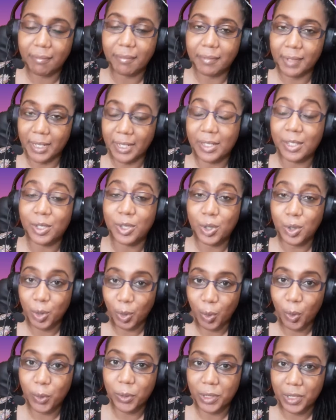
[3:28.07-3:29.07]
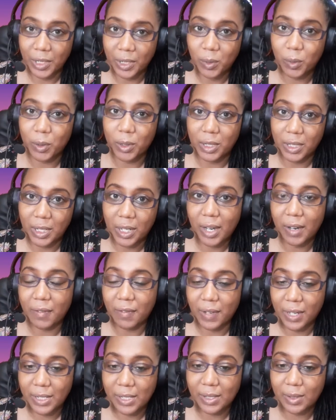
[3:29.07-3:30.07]
it's totally worth the
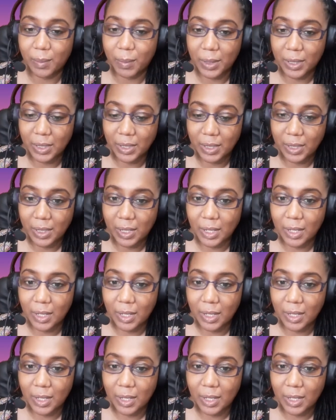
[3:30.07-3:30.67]
investment.